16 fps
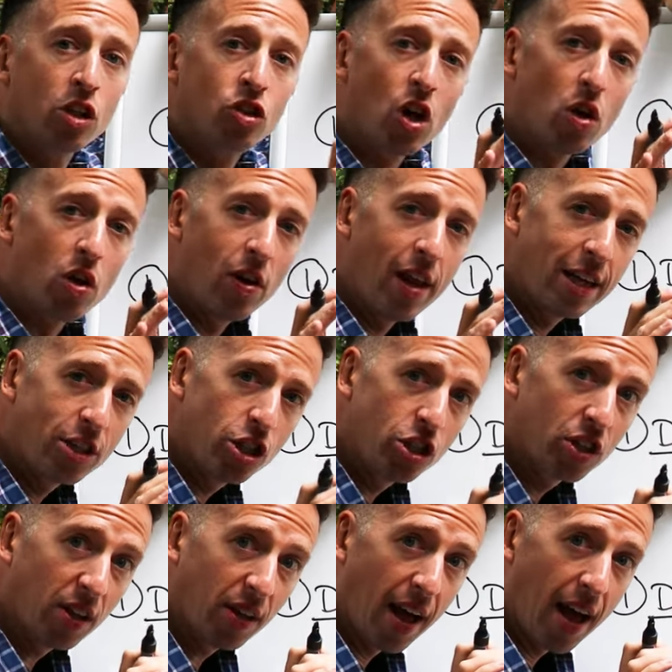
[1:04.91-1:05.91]
So let's
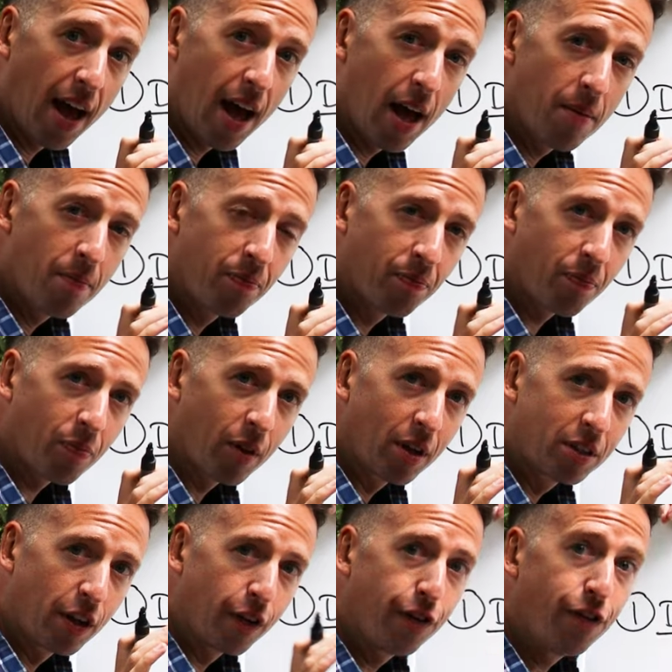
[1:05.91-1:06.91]
just um,
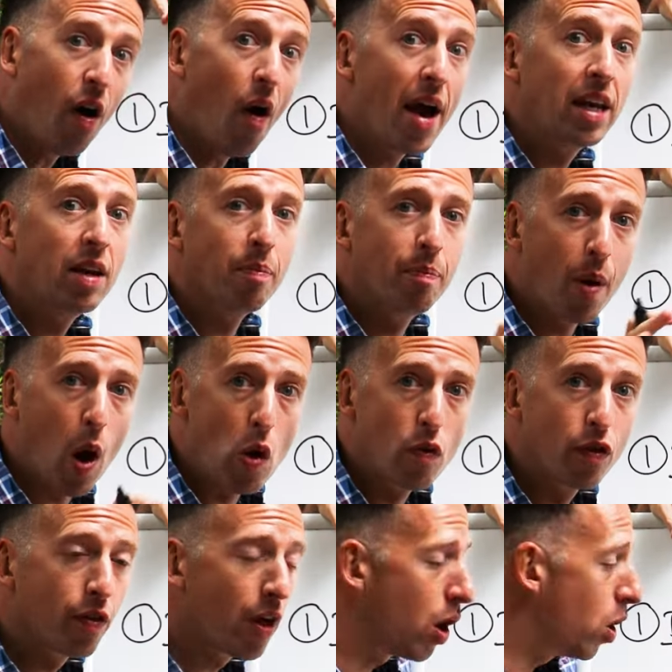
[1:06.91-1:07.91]
define
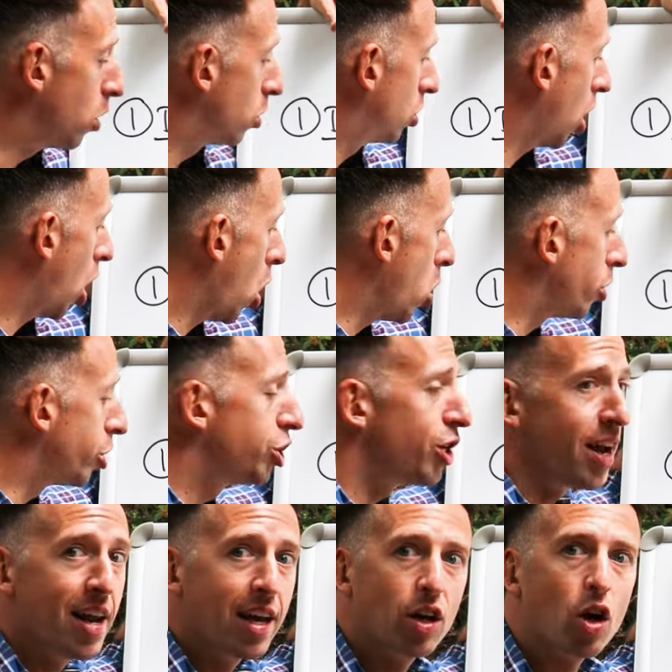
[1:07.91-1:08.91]
both of those.
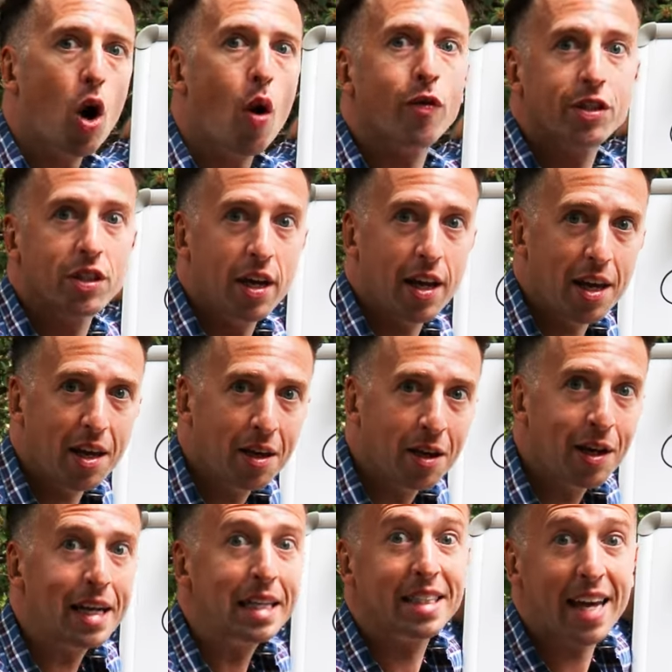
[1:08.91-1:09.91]
Oceanic obviously
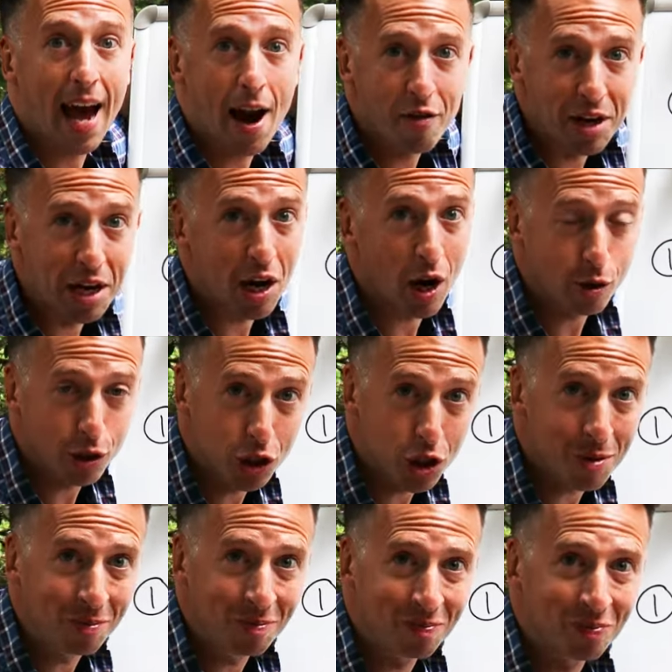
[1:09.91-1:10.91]
is carrying an
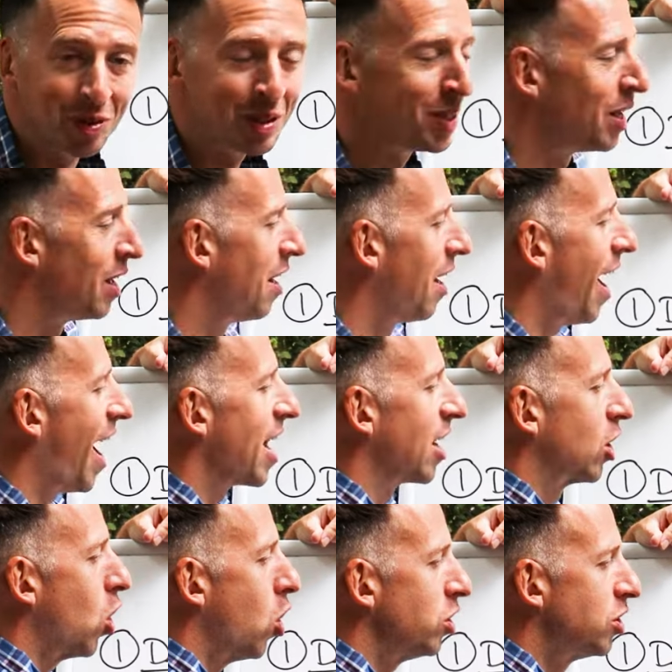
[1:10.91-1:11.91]
ocean
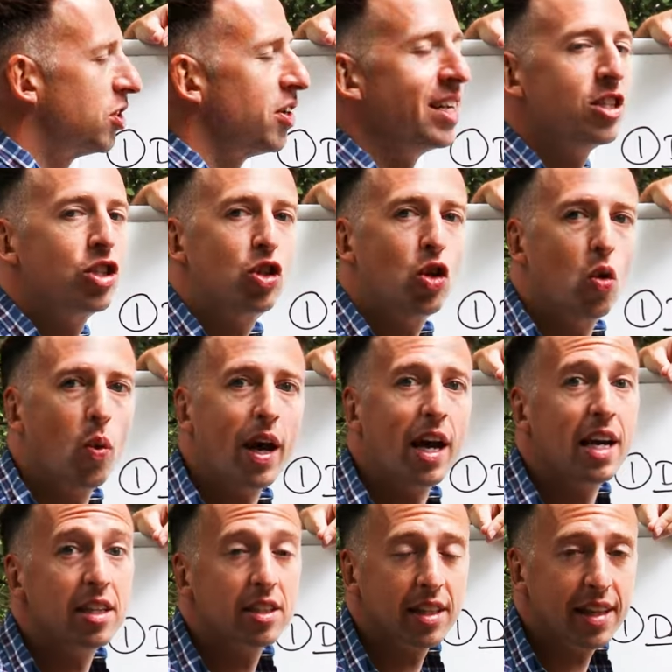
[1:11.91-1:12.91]
and continental
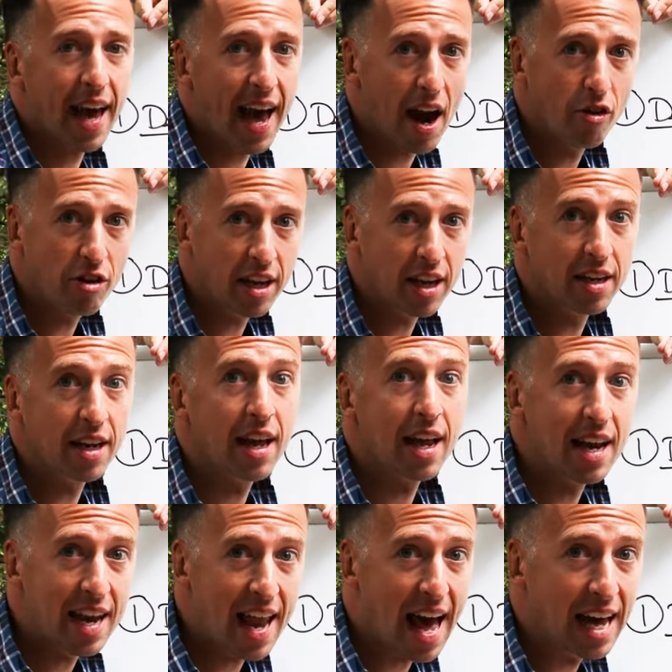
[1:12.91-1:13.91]
is carrying
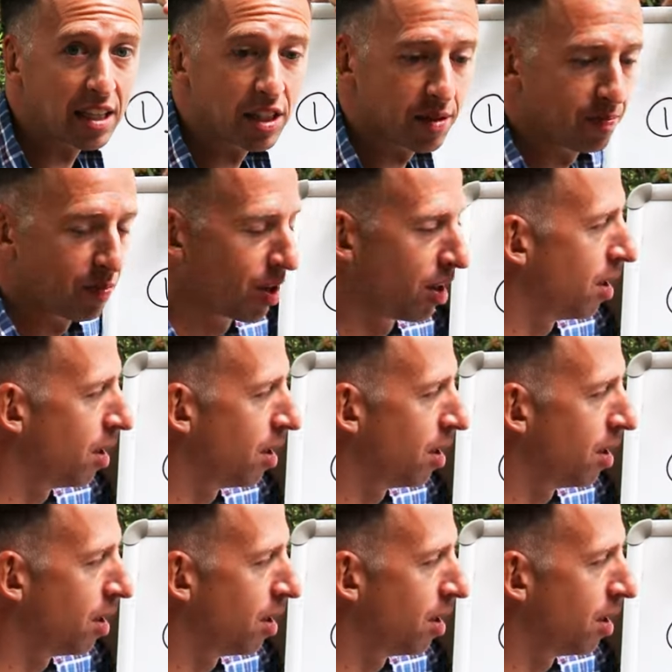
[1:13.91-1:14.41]
land.